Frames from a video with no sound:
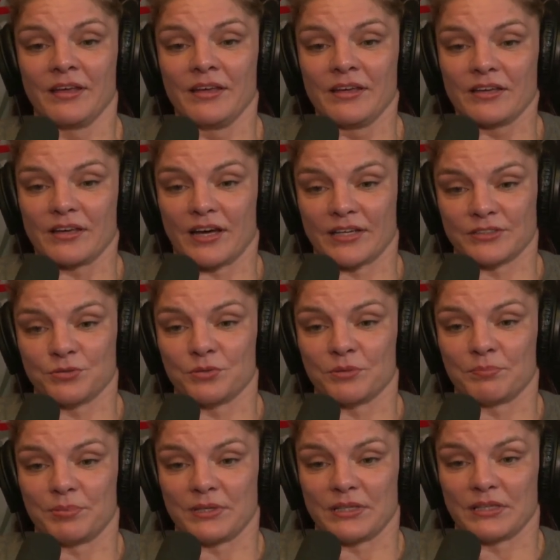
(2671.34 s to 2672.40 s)
got to a
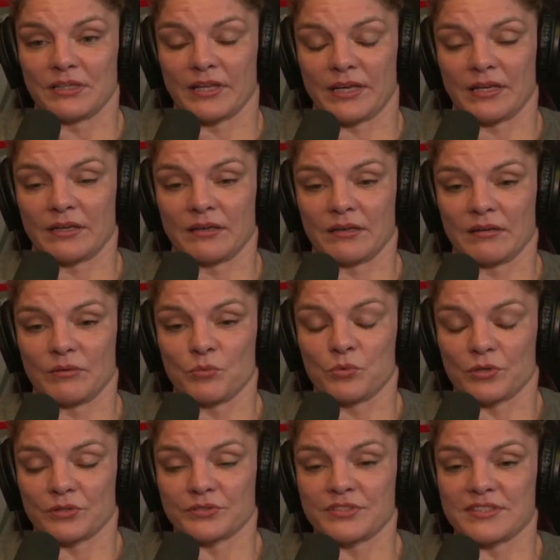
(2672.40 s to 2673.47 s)
big
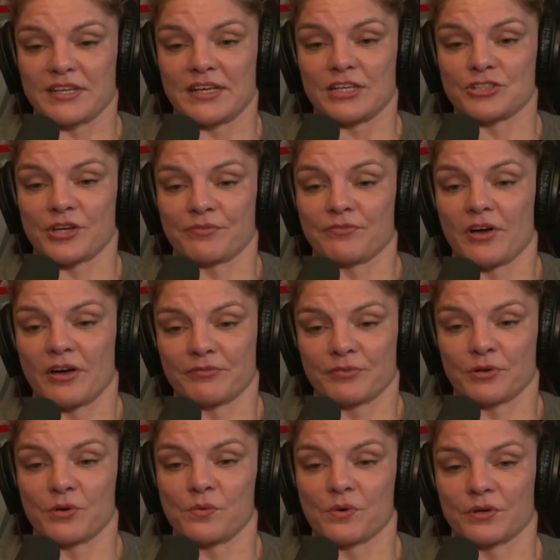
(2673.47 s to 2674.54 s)
world stage, I fought
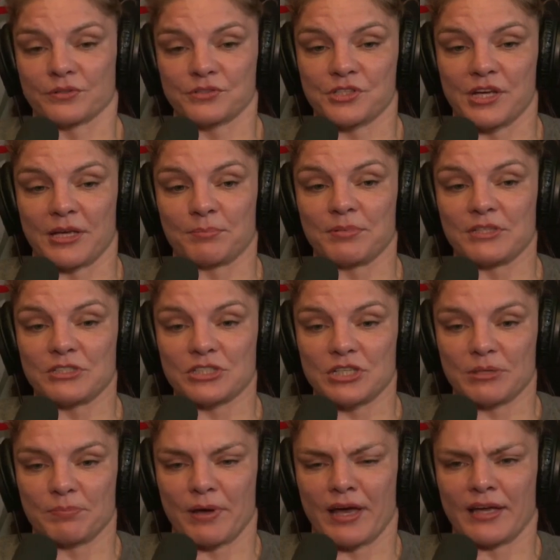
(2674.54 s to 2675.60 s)
for a world
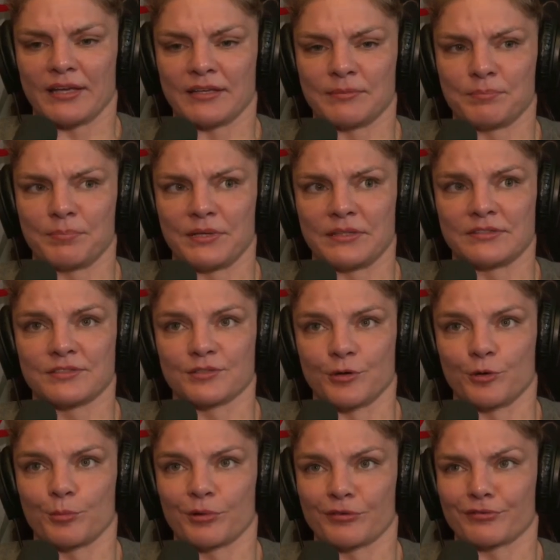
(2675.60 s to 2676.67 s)
championship, I had been
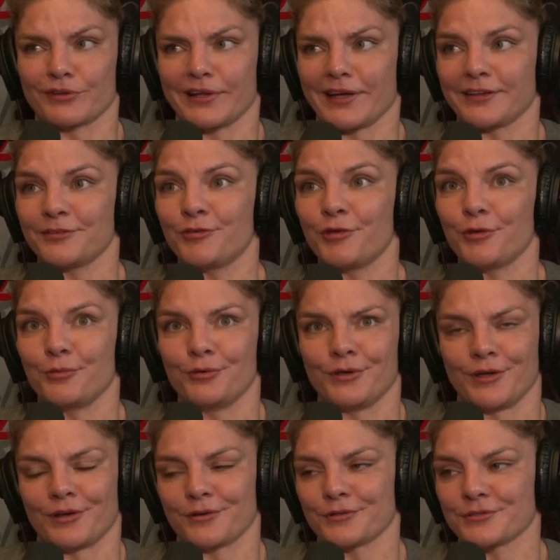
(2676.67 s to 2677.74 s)
sober for 2
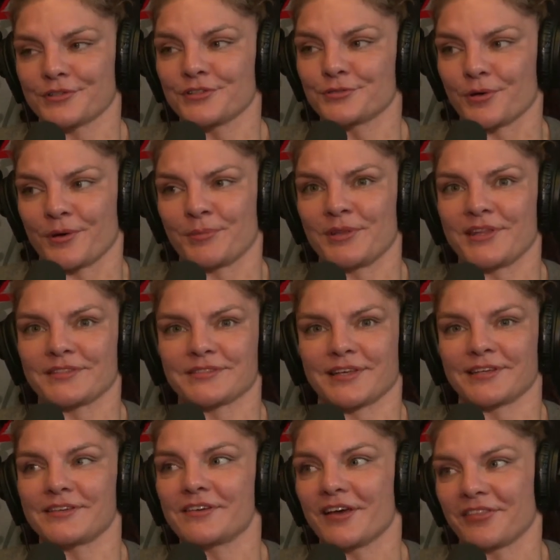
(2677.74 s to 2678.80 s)
years. So that's
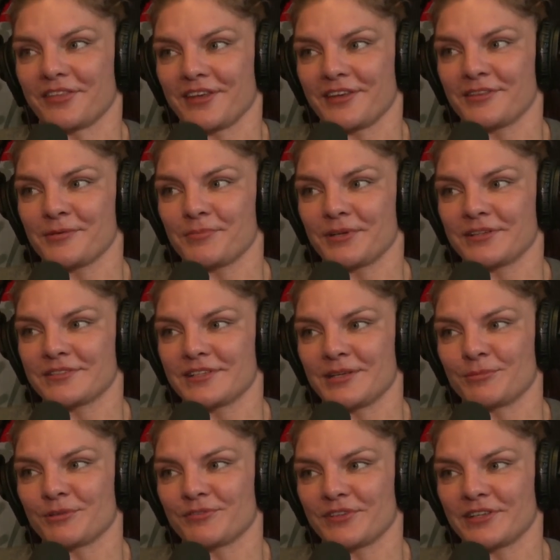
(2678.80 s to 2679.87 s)
nothing in the big
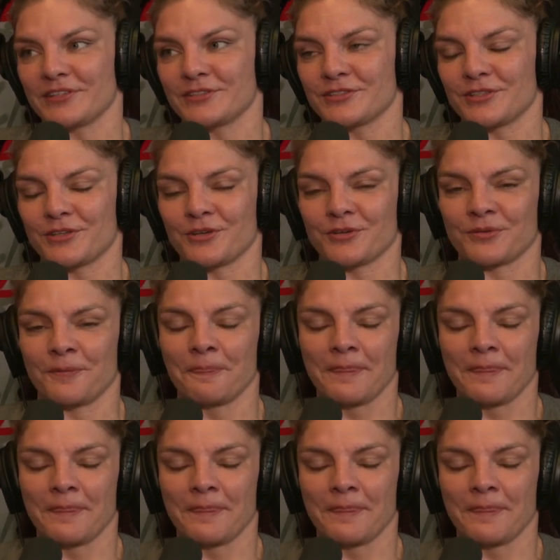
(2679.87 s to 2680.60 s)
scheme of things, and